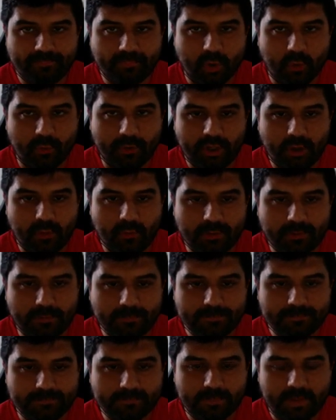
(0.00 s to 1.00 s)
Okie doke.
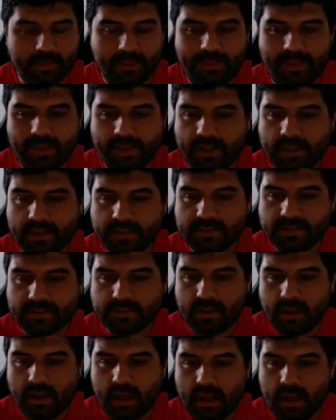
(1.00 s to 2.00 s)
In that case,